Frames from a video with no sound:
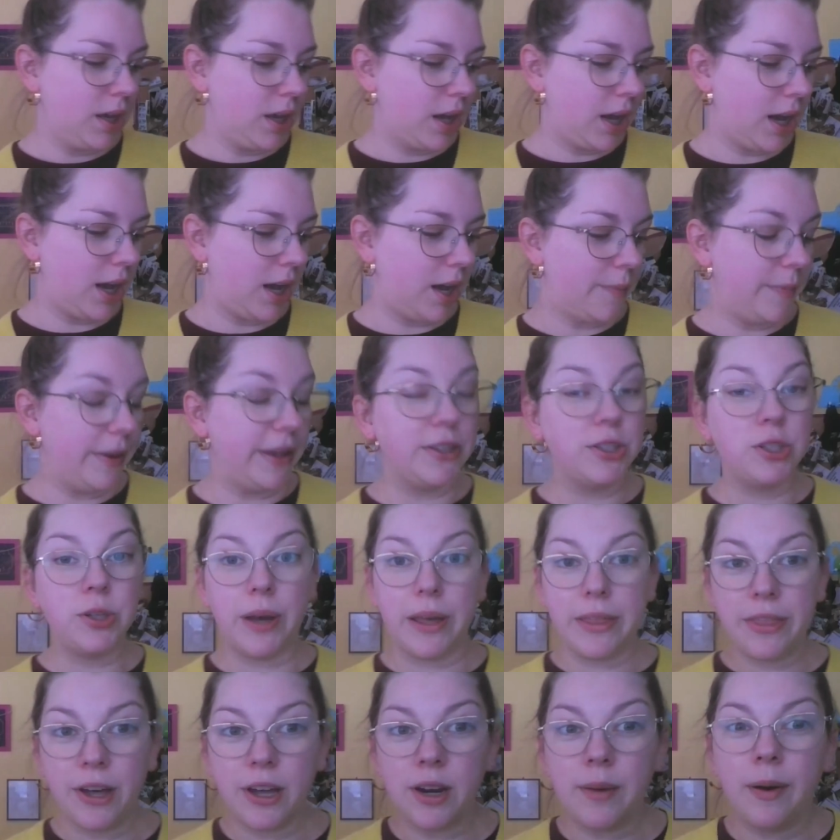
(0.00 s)
And so
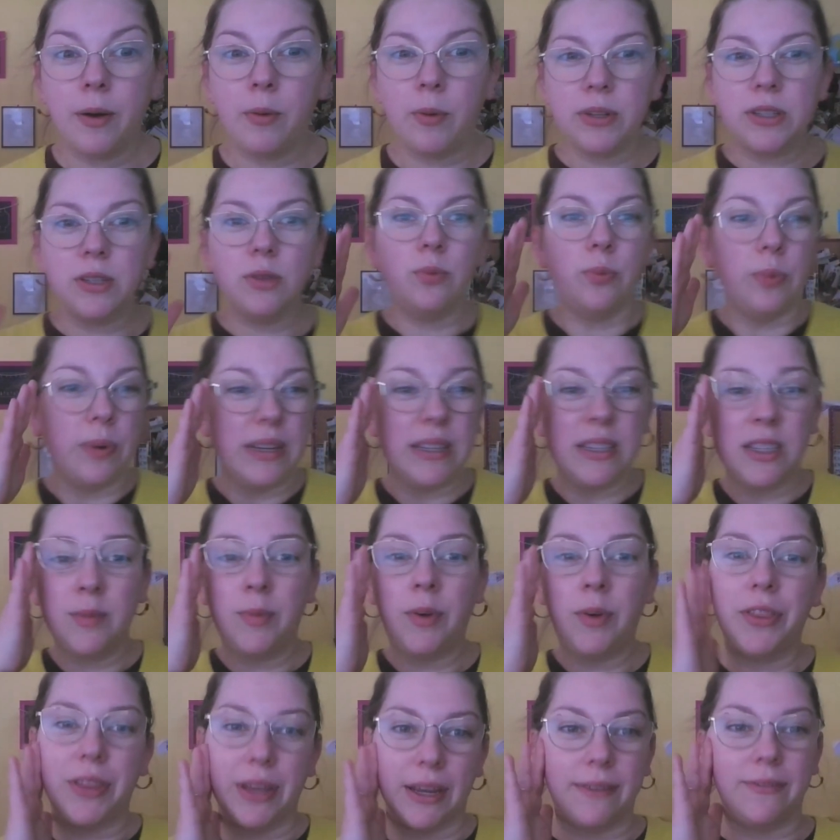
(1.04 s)
I thought about what's a
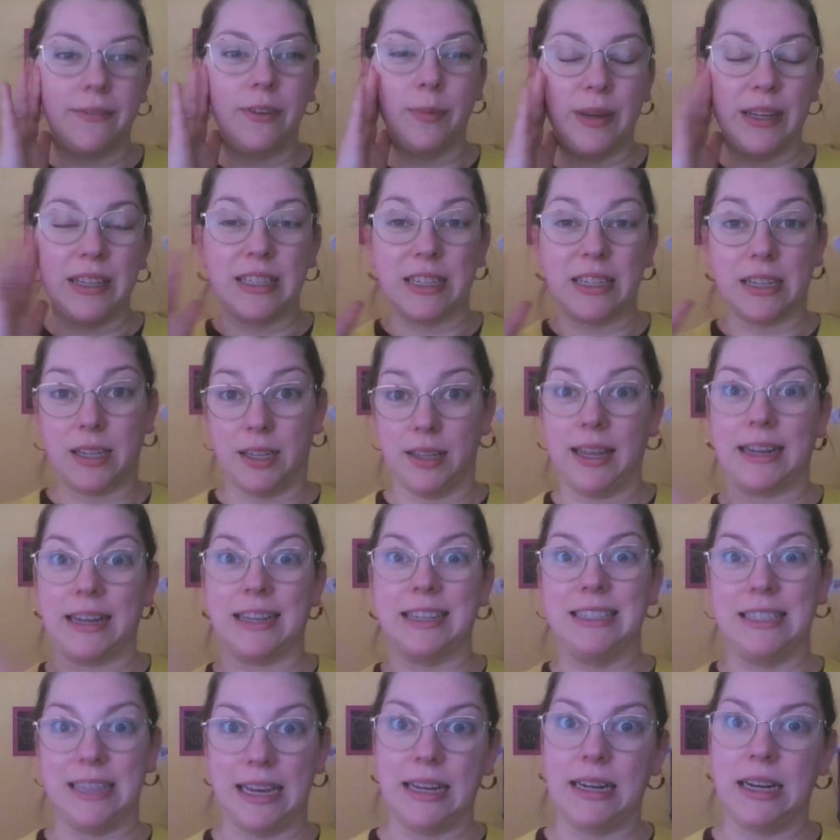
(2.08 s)
reasonable thing for me to
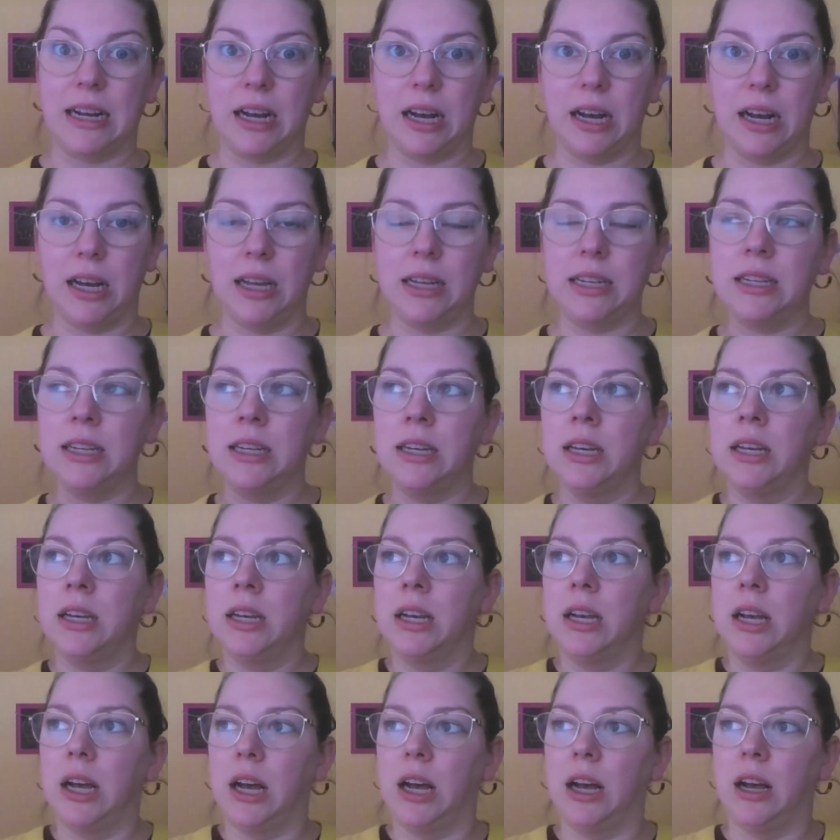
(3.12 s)
collect data on.
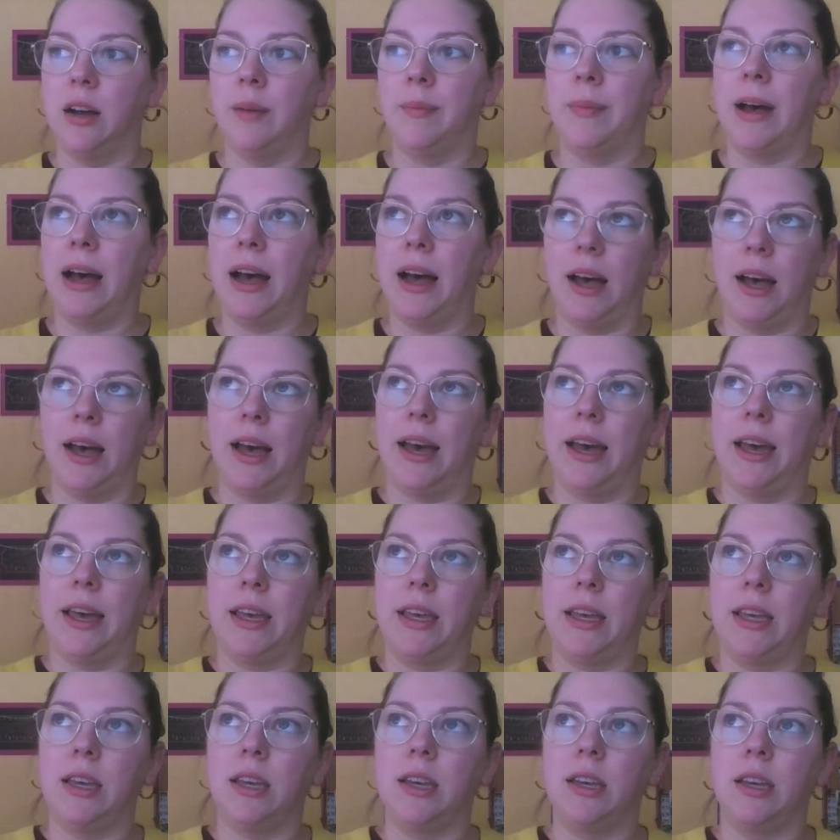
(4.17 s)

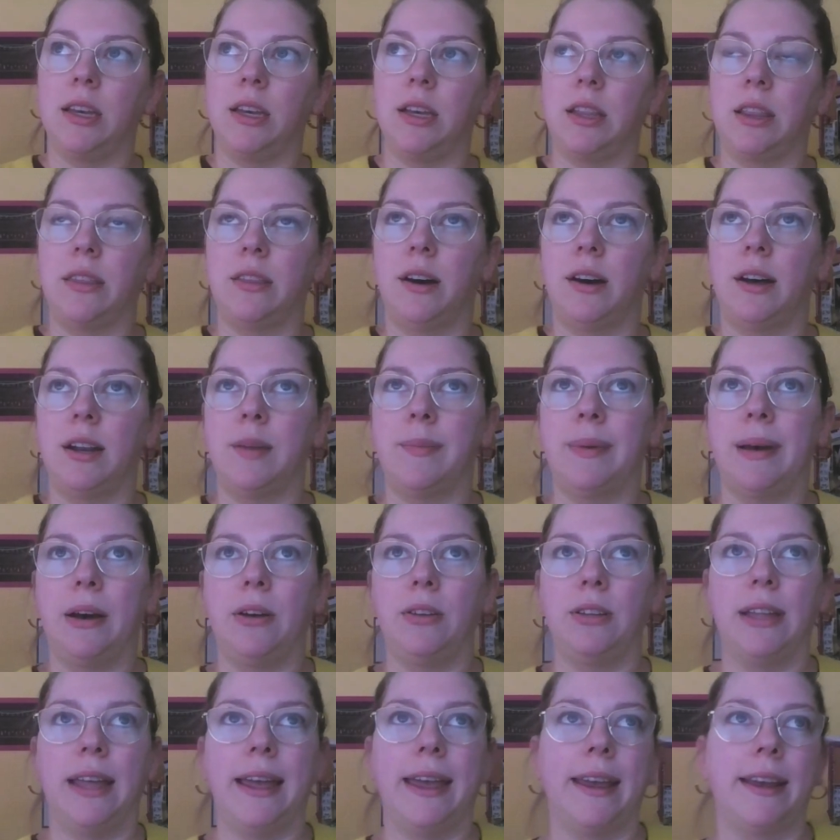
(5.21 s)
I thought
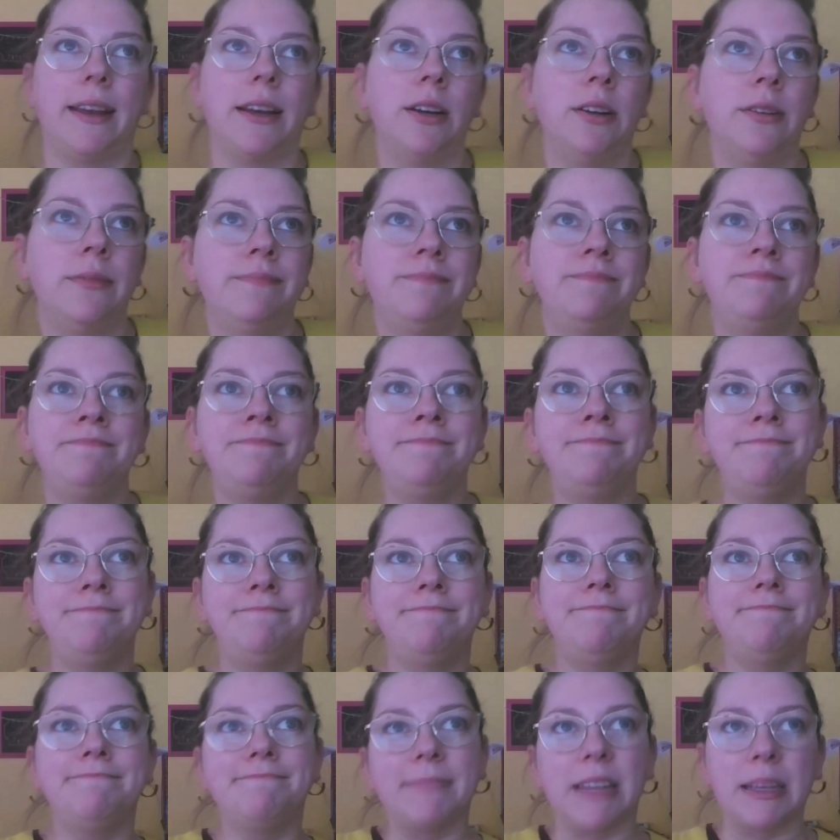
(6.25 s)
about like,
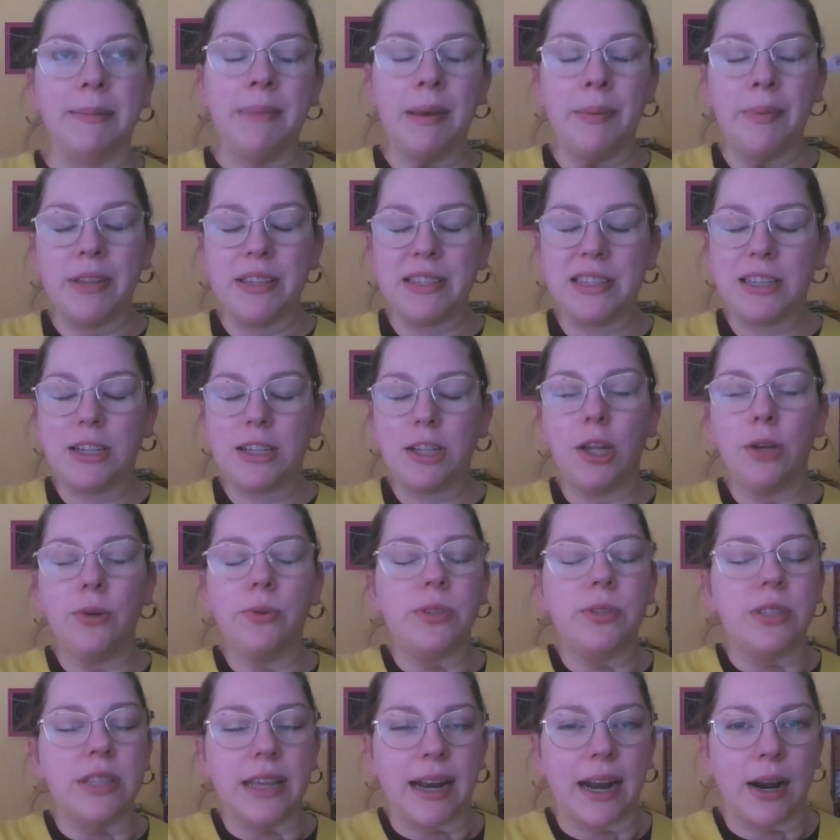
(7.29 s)
maybe it's the
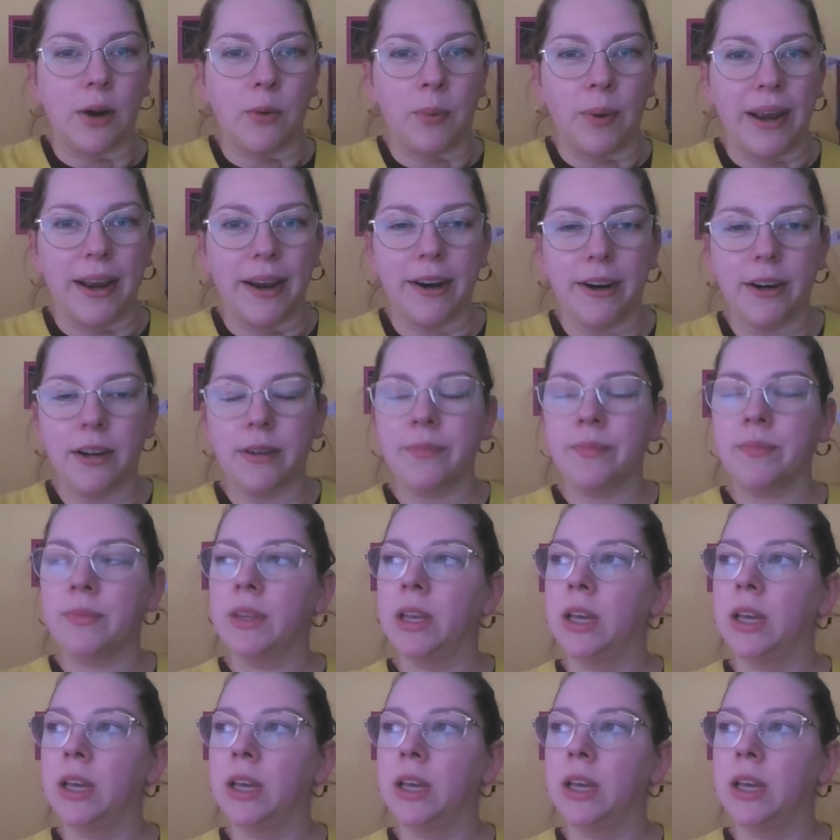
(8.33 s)
clothes that I wear.